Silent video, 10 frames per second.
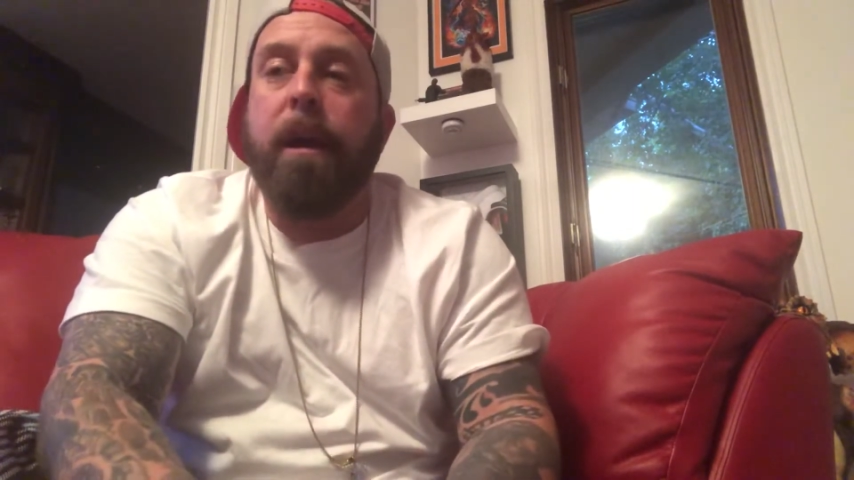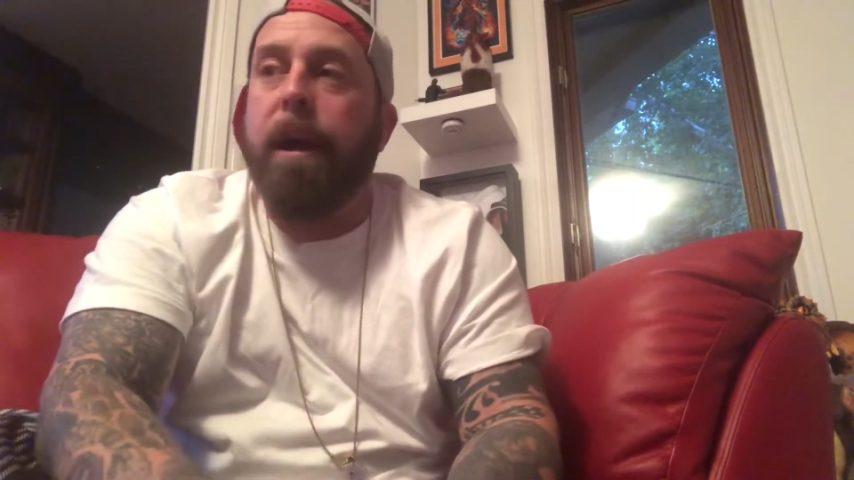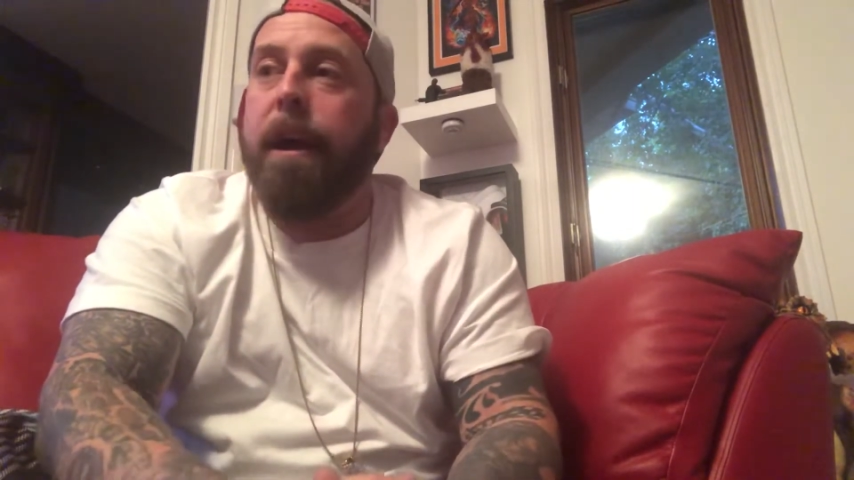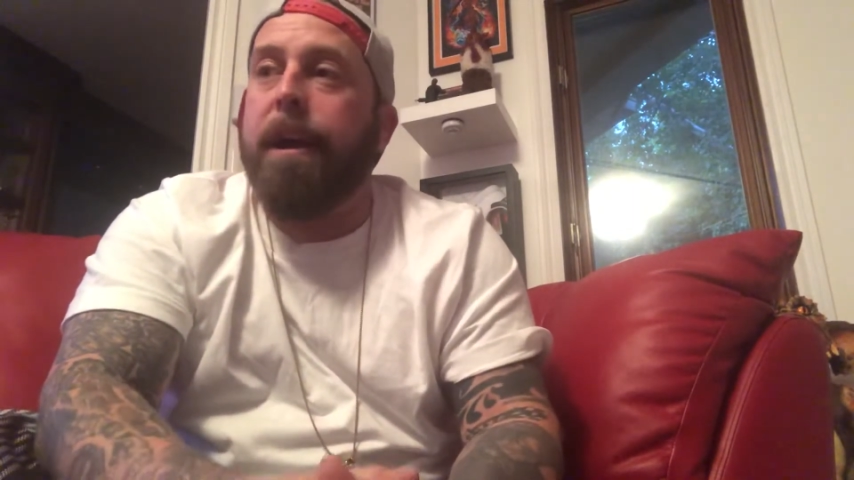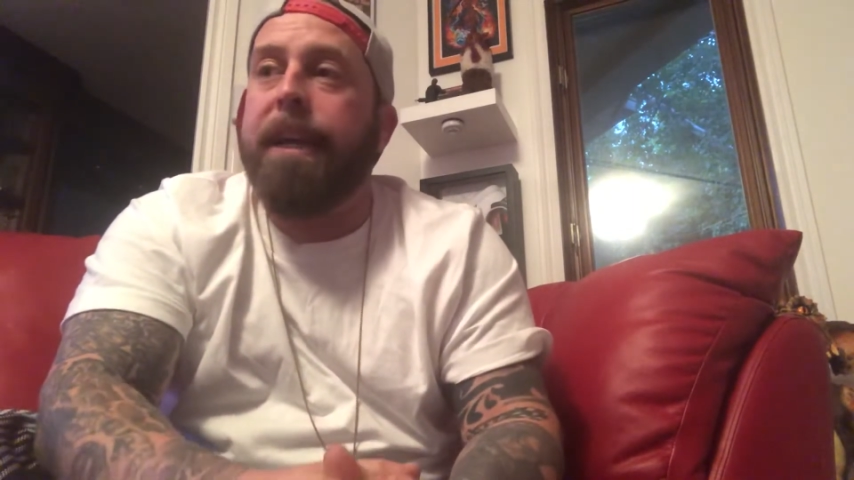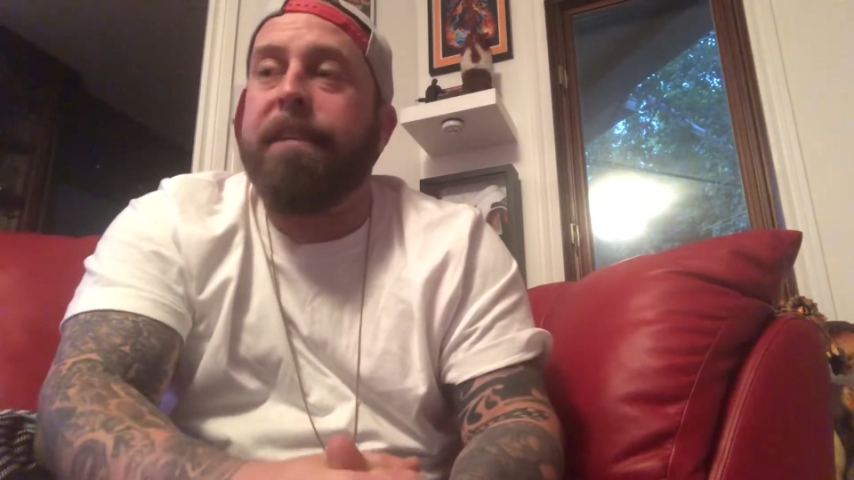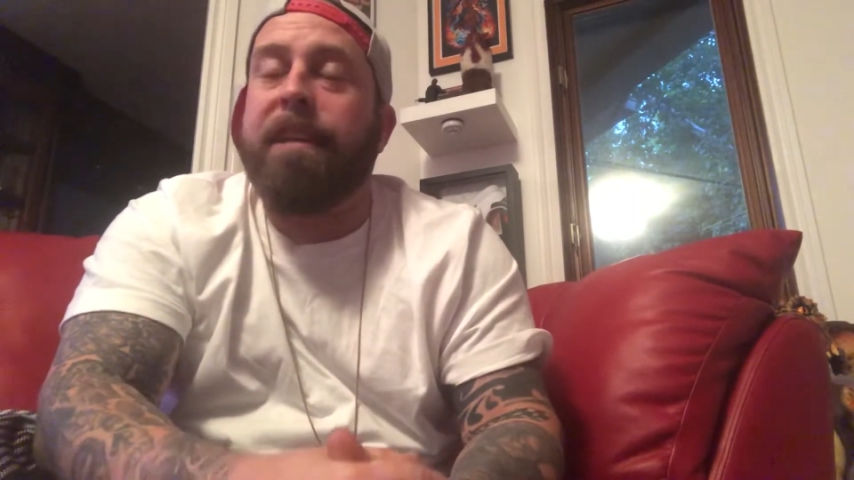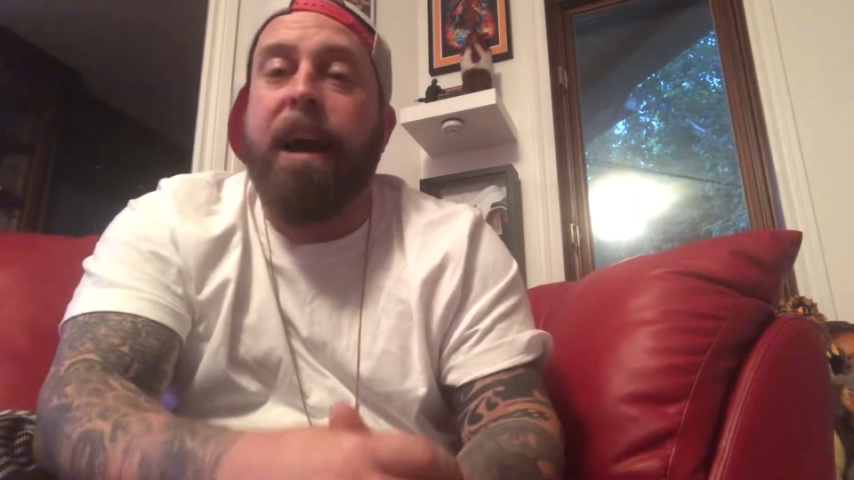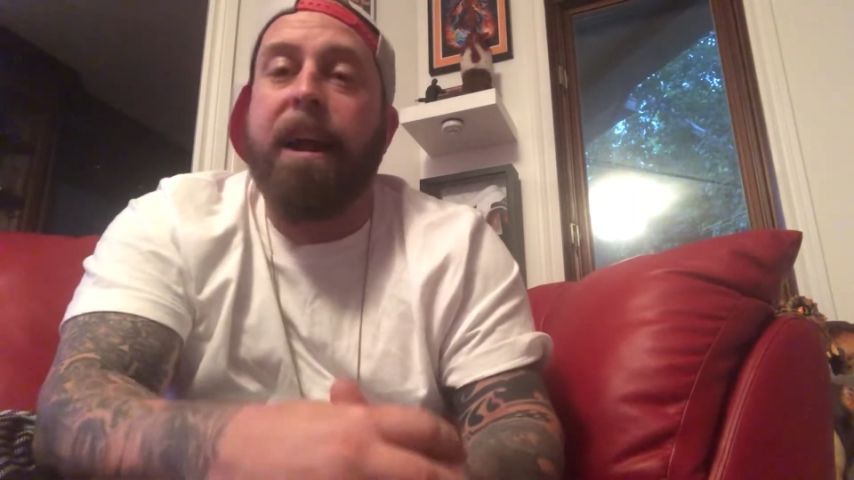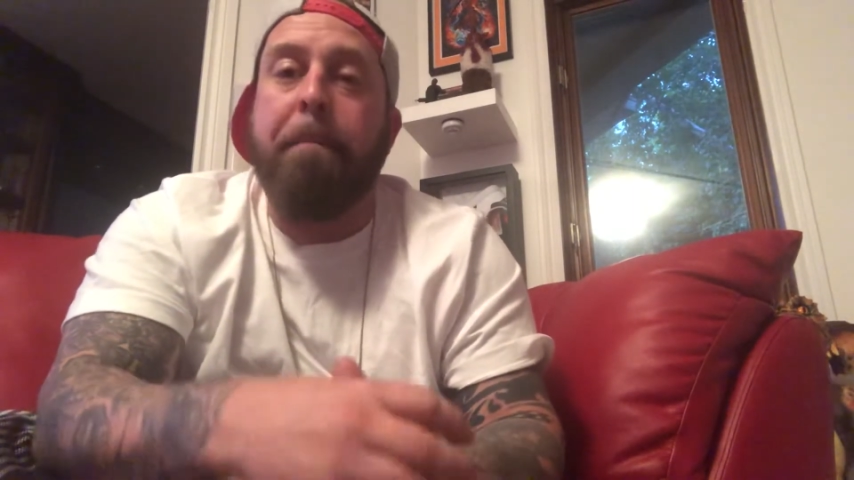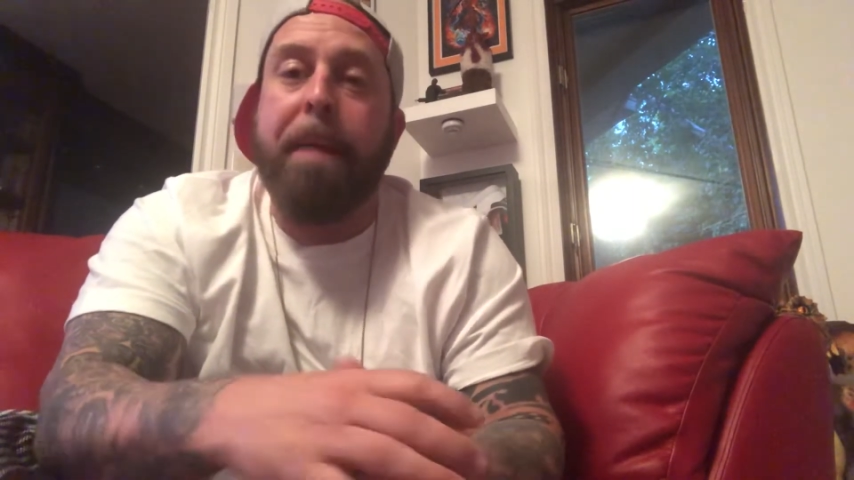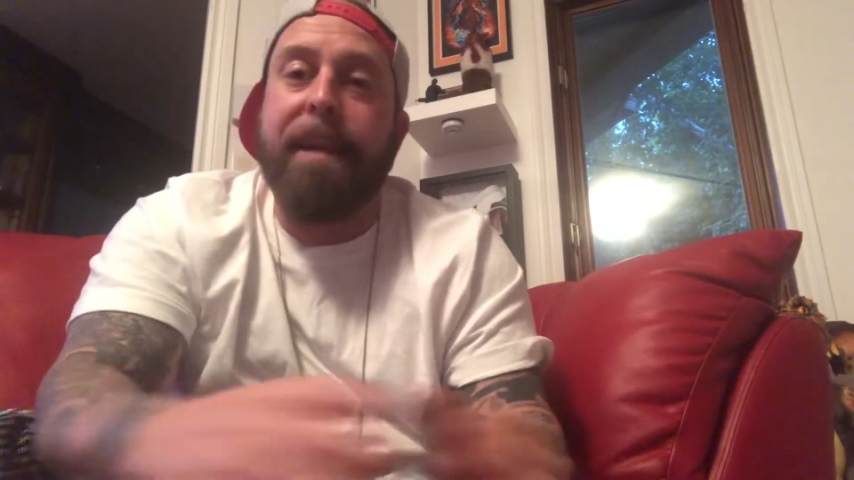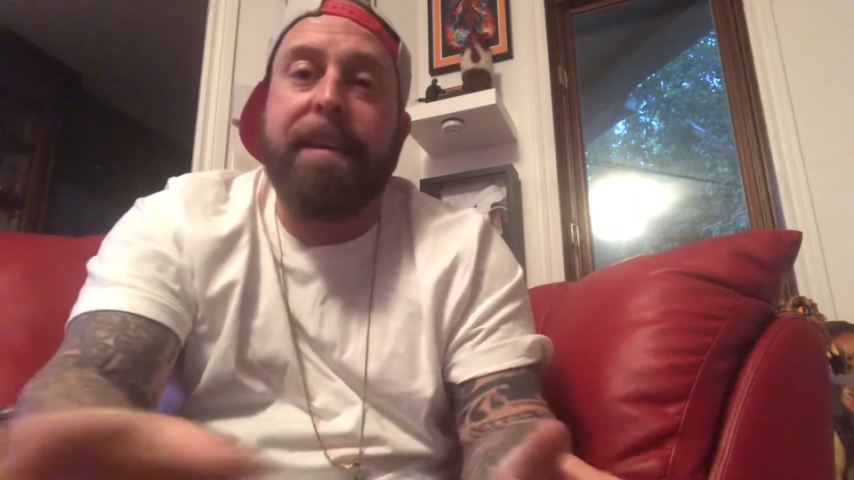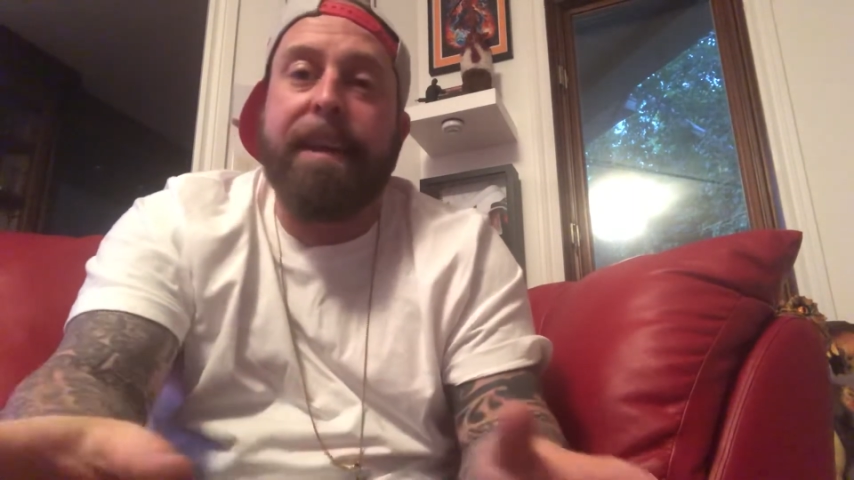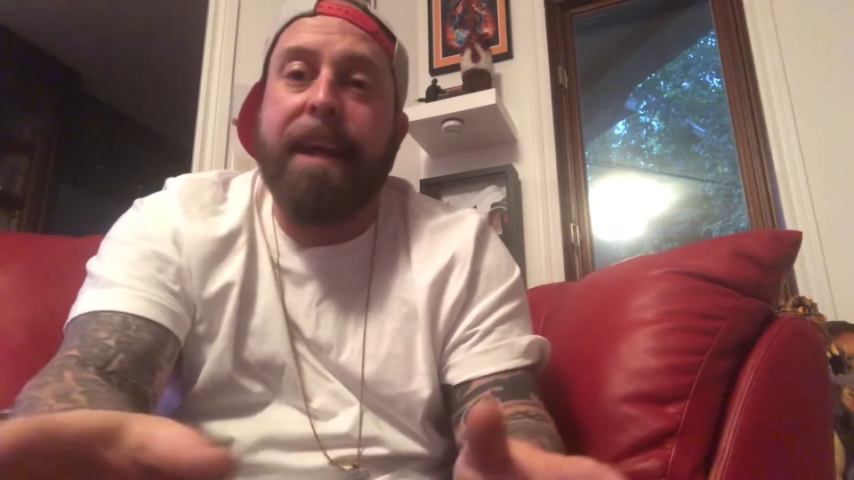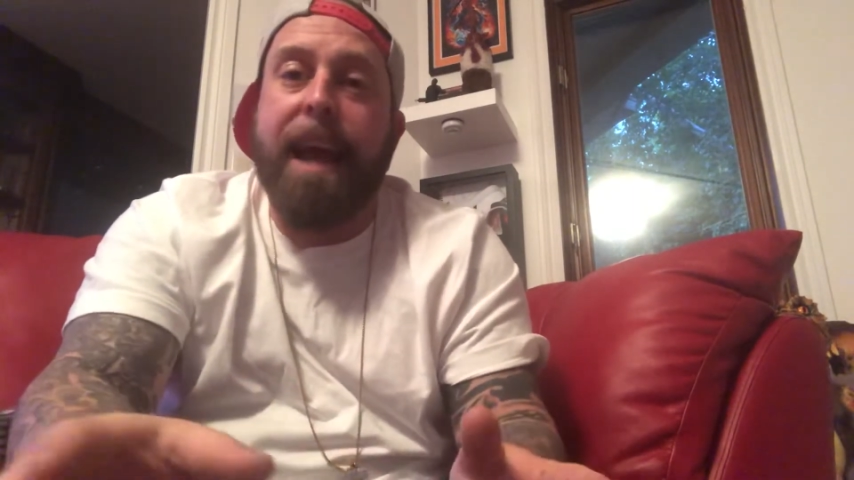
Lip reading: He's got amazing